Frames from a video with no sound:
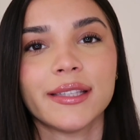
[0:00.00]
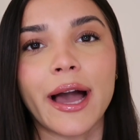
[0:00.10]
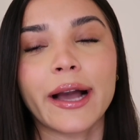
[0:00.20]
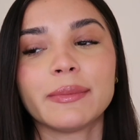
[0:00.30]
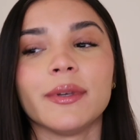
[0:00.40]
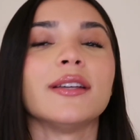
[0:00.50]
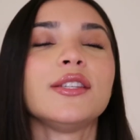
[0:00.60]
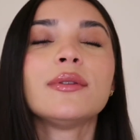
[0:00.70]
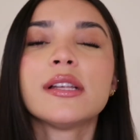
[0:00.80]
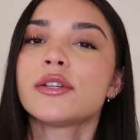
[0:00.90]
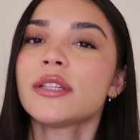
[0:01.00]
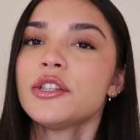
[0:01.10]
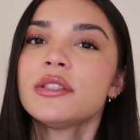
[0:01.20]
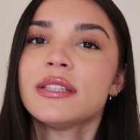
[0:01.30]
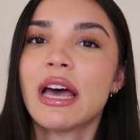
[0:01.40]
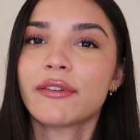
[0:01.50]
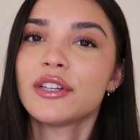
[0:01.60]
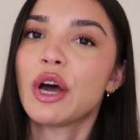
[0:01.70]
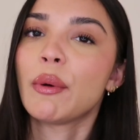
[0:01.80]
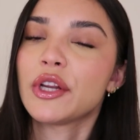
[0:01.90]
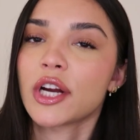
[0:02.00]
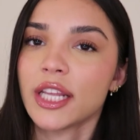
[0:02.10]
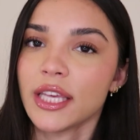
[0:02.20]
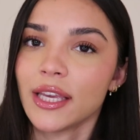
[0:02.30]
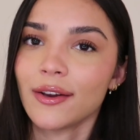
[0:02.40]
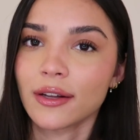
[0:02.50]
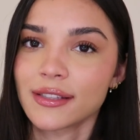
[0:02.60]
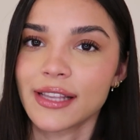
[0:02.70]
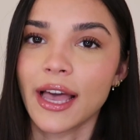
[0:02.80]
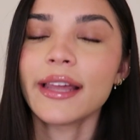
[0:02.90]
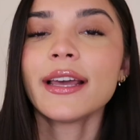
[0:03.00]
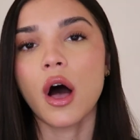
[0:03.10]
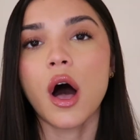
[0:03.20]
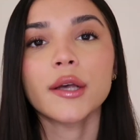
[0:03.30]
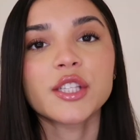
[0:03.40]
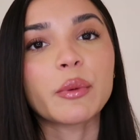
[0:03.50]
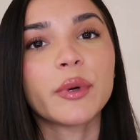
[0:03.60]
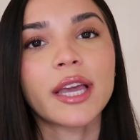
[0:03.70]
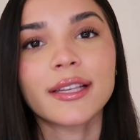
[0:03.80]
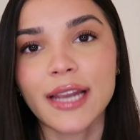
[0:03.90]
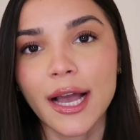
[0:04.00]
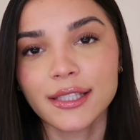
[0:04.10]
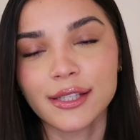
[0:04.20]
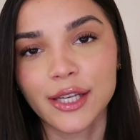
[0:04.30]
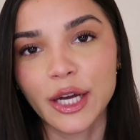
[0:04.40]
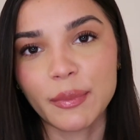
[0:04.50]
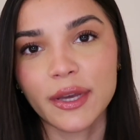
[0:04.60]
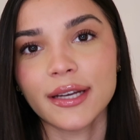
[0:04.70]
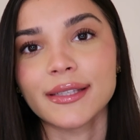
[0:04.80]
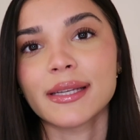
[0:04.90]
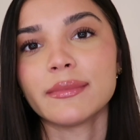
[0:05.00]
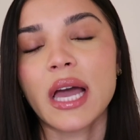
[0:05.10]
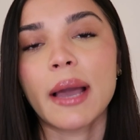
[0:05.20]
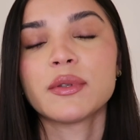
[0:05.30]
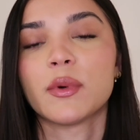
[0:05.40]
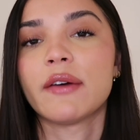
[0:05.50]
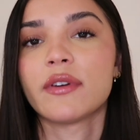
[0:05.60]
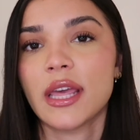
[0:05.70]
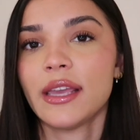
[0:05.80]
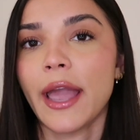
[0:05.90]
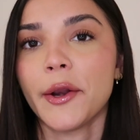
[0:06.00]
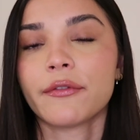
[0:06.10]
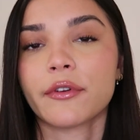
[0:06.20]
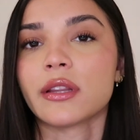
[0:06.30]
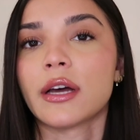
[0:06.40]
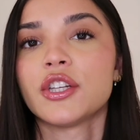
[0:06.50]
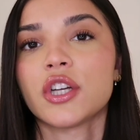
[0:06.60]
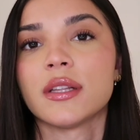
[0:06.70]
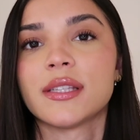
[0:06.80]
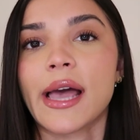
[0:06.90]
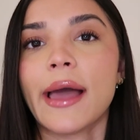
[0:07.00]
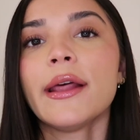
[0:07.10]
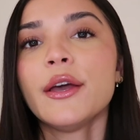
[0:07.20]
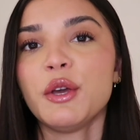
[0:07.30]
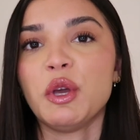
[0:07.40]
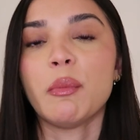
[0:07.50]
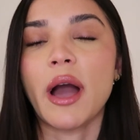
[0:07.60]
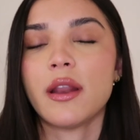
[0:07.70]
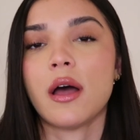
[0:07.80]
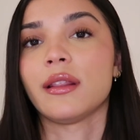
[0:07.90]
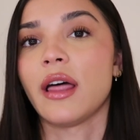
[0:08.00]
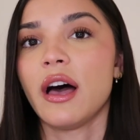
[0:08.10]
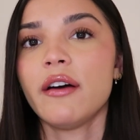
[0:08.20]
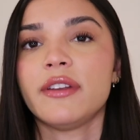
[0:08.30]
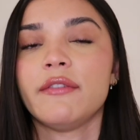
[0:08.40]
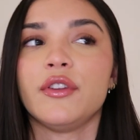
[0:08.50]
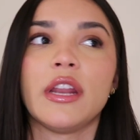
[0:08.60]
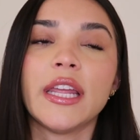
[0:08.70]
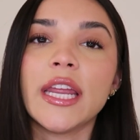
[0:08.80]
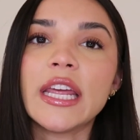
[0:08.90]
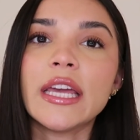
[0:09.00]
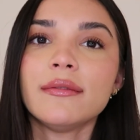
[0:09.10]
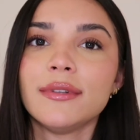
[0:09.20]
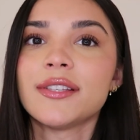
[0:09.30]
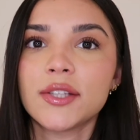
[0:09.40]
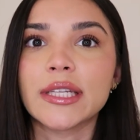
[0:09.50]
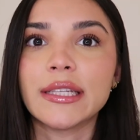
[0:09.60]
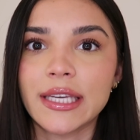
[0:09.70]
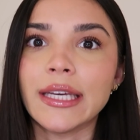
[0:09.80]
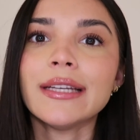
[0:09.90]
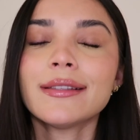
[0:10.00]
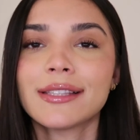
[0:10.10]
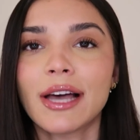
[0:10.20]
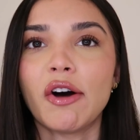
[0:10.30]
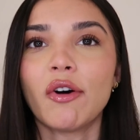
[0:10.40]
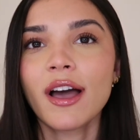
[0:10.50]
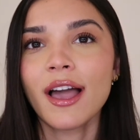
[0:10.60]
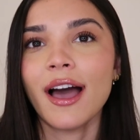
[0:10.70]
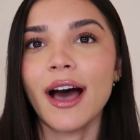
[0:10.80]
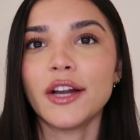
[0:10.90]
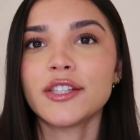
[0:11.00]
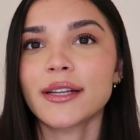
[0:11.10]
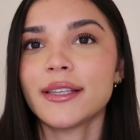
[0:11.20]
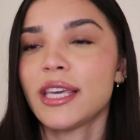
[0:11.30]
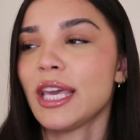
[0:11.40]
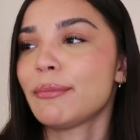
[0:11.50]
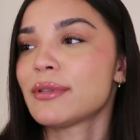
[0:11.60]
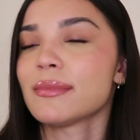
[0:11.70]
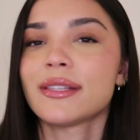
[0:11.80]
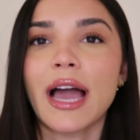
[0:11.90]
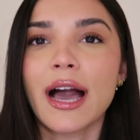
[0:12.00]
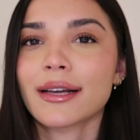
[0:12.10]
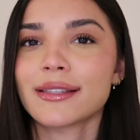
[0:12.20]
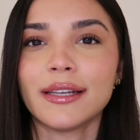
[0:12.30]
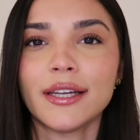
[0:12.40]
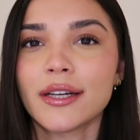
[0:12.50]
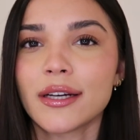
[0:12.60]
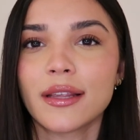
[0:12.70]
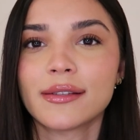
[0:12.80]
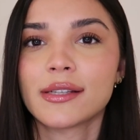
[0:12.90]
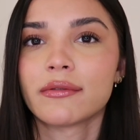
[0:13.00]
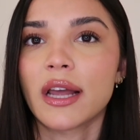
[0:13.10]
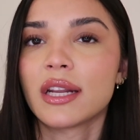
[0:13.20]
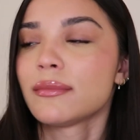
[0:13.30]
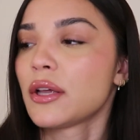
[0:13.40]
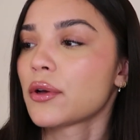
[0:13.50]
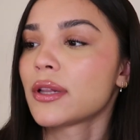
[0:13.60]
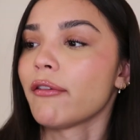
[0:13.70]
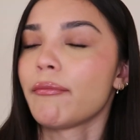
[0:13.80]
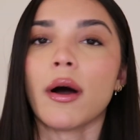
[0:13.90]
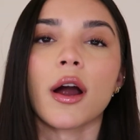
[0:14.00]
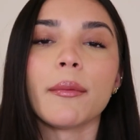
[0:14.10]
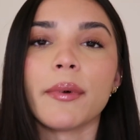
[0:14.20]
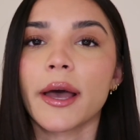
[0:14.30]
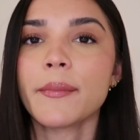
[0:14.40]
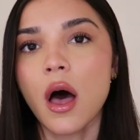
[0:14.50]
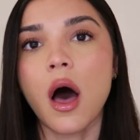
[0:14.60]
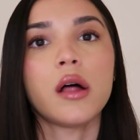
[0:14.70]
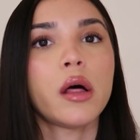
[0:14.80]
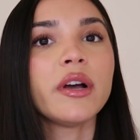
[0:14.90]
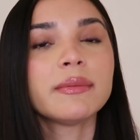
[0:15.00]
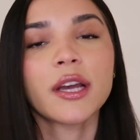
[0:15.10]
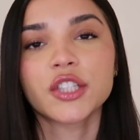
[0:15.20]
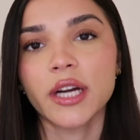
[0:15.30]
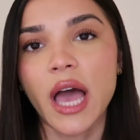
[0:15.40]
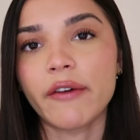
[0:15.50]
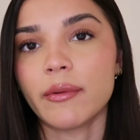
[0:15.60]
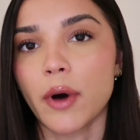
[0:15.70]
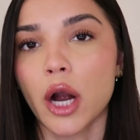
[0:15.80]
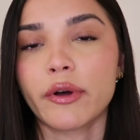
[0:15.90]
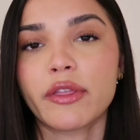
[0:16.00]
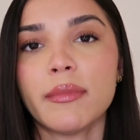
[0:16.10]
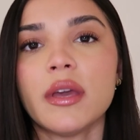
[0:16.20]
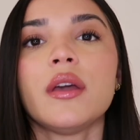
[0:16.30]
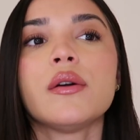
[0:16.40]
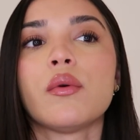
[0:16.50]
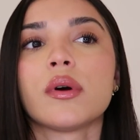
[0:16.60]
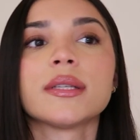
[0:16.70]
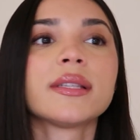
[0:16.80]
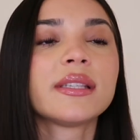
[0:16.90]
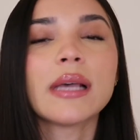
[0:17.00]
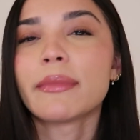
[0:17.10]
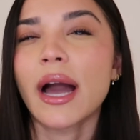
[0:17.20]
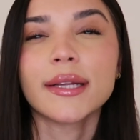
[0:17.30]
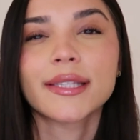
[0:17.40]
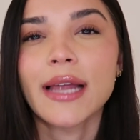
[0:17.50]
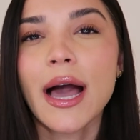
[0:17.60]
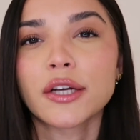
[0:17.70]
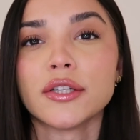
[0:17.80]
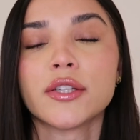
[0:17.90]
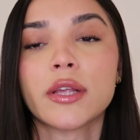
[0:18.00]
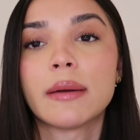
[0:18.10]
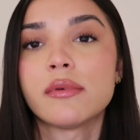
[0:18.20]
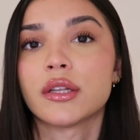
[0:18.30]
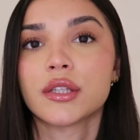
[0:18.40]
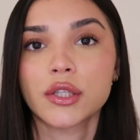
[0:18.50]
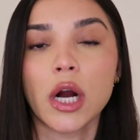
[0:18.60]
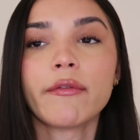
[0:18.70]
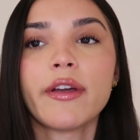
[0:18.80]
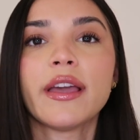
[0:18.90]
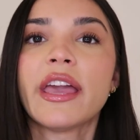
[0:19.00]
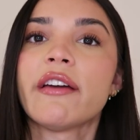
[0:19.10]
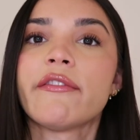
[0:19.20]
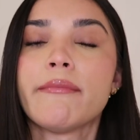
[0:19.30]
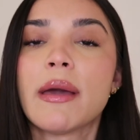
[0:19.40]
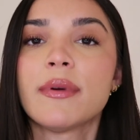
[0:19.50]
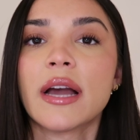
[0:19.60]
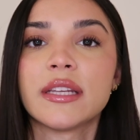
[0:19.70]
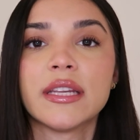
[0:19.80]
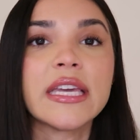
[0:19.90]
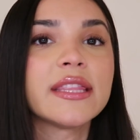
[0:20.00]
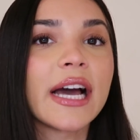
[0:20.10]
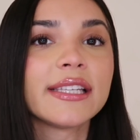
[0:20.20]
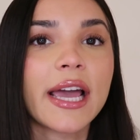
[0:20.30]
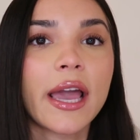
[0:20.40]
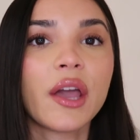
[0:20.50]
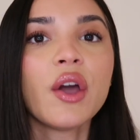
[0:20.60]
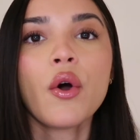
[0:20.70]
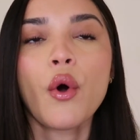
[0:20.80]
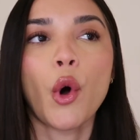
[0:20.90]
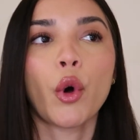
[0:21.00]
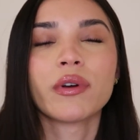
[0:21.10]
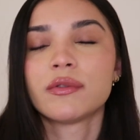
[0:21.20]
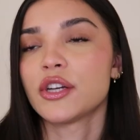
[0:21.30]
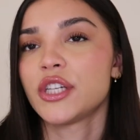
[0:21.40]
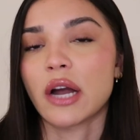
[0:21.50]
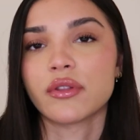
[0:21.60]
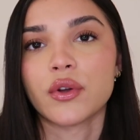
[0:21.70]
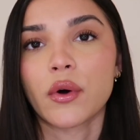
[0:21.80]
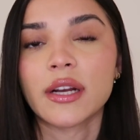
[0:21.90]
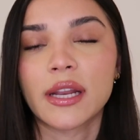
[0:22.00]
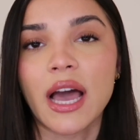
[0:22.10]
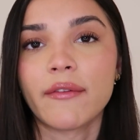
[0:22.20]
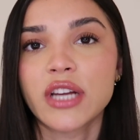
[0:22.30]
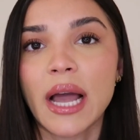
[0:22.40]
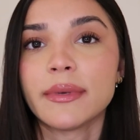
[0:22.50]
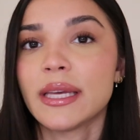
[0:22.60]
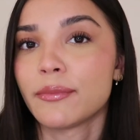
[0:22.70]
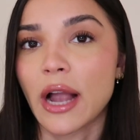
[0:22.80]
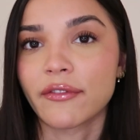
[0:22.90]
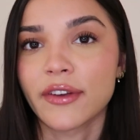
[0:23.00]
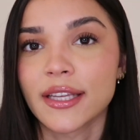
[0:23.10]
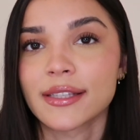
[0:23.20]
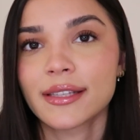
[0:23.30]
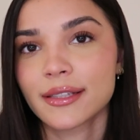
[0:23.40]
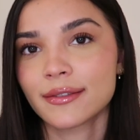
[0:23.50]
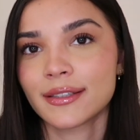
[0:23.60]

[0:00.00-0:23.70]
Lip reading: snacks because you literally just never know when you're gonna eat on set. Also, bringing snacks is good because sometimes whatever they cater for lunch on set, you might not love, and if you didn't eat it, you still need to eat. So I just like to keep some snacks in here. This is a random little Cliff bar, but I'll always make sure to have a bar with me or some kind of snack just so that I'm not starving if maybe I didn't eat that day or was rushing out the door and didn't have time to eat breakfast.